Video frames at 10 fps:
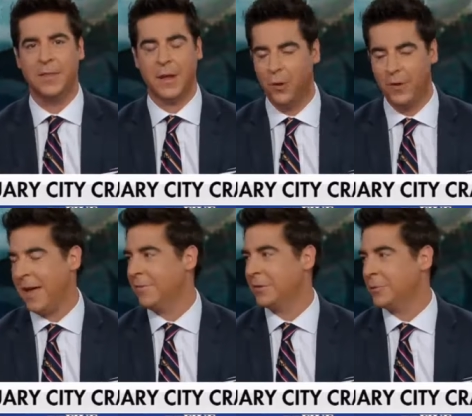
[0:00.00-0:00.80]
All they
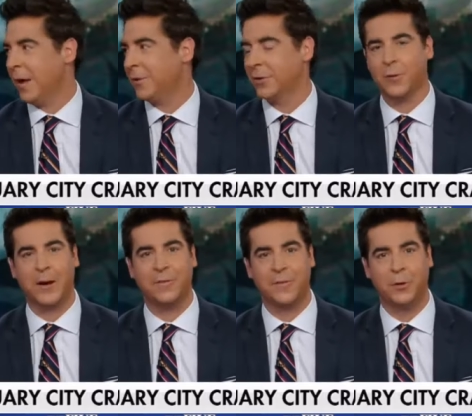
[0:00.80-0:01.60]
have is weather,
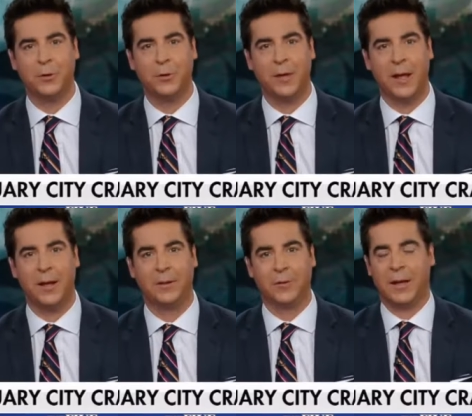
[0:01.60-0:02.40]
great food,
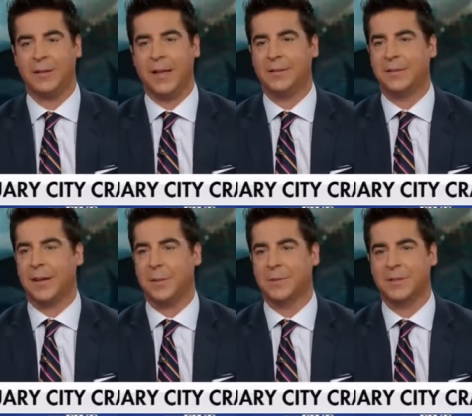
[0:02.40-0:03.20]
and great
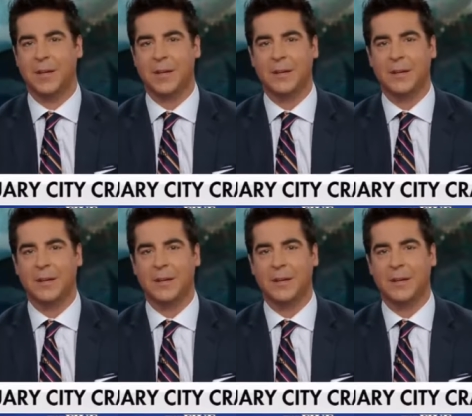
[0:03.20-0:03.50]
landscapes.